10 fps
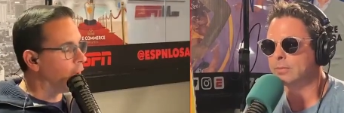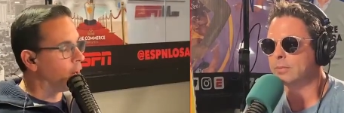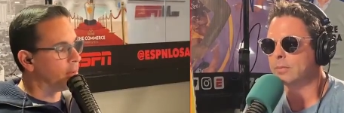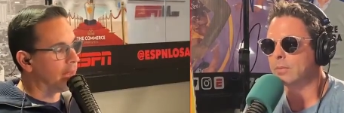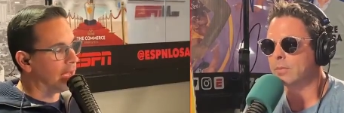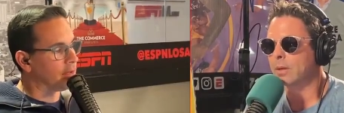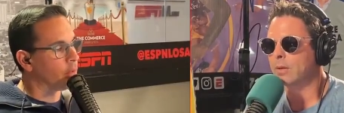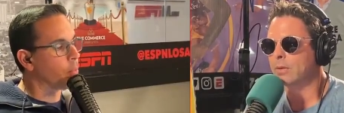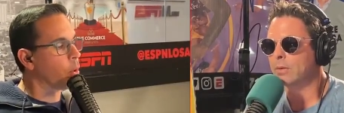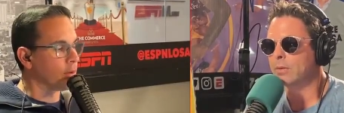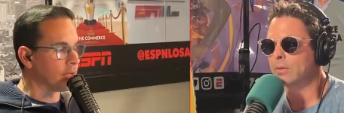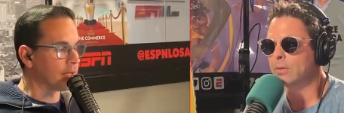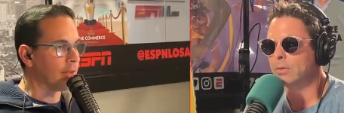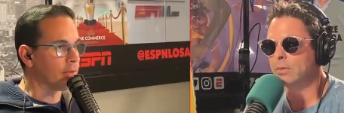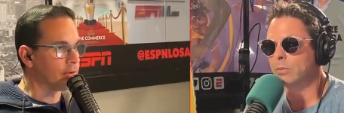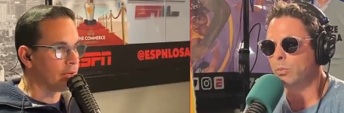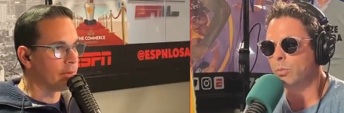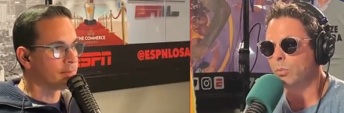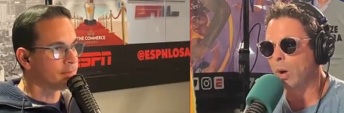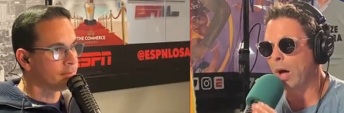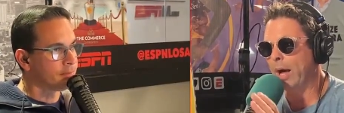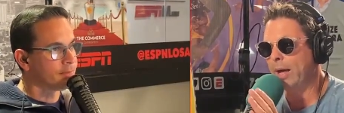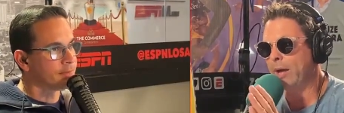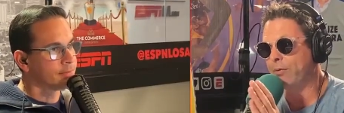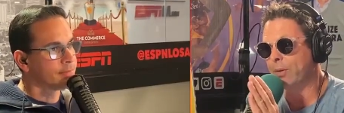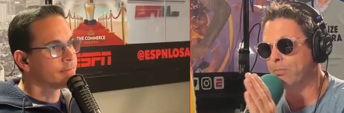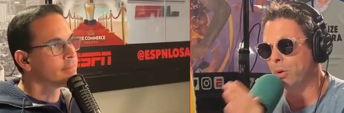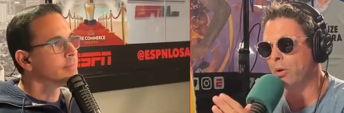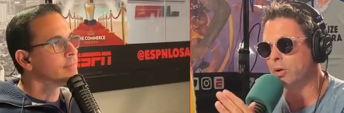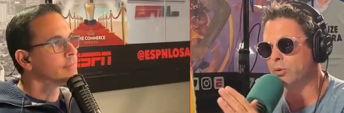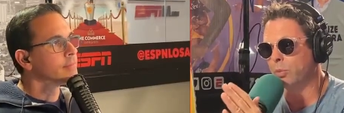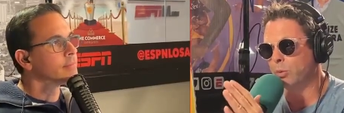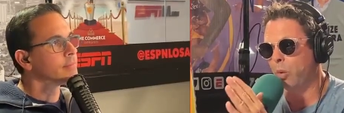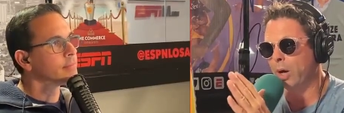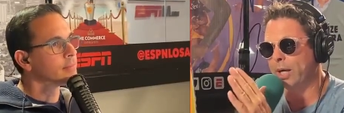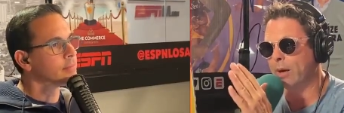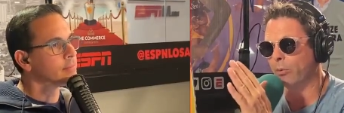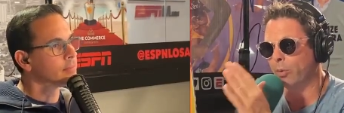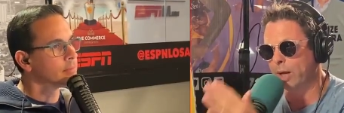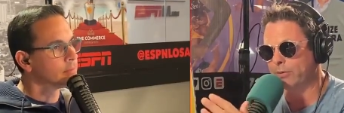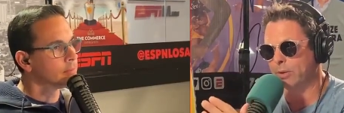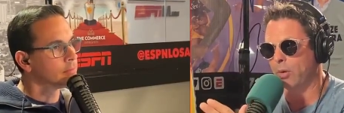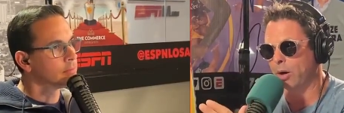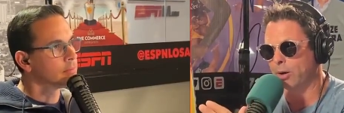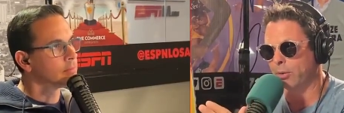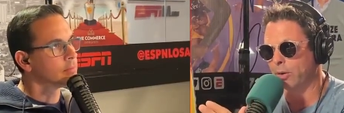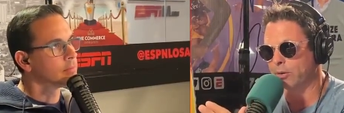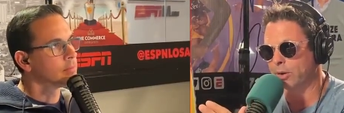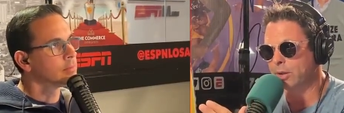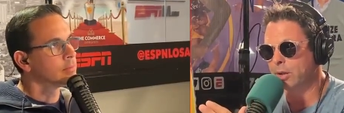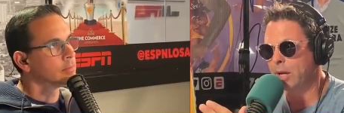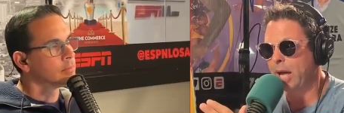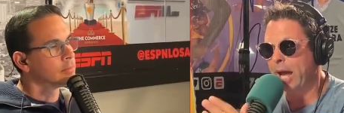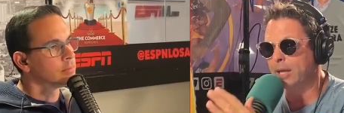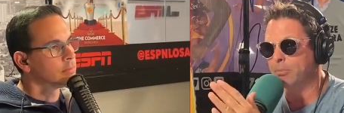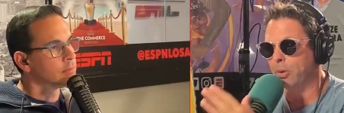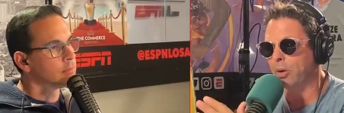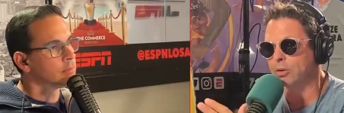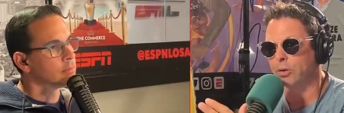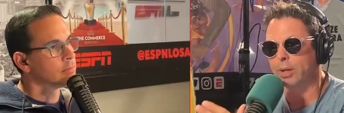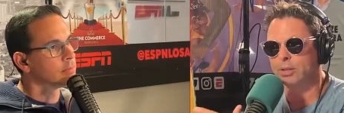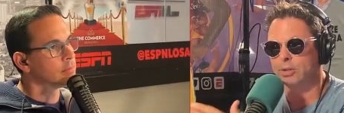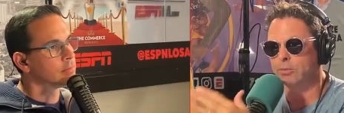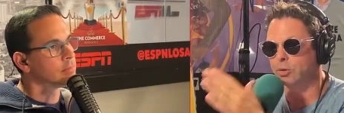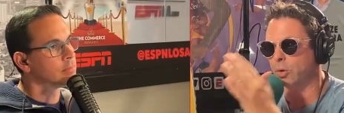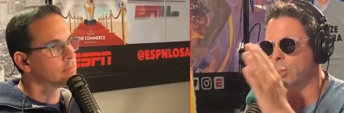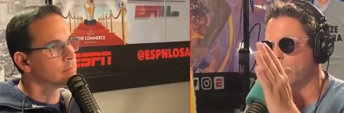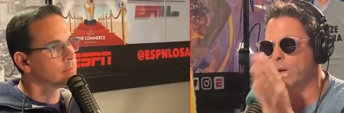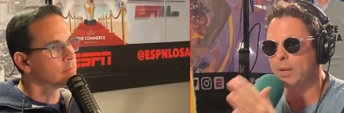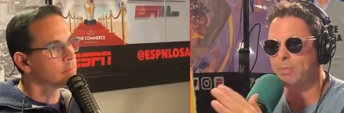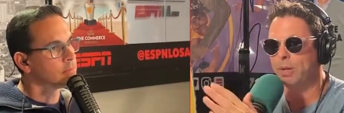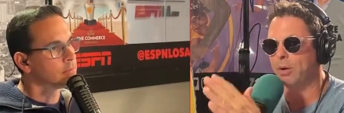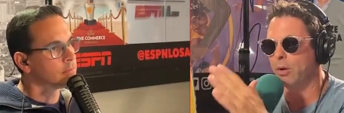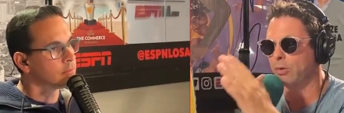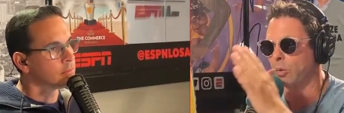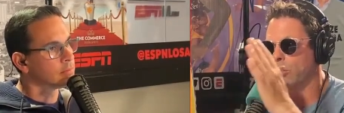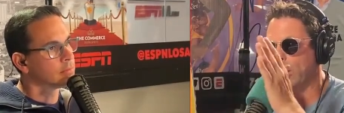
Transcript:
Speaker 1: in on it, but that's a report that's out there today.
Speaker 2: Well, if the Bulls would want to get rid of DeMar DeRozan, and the Bulls are in some sort of rebuild or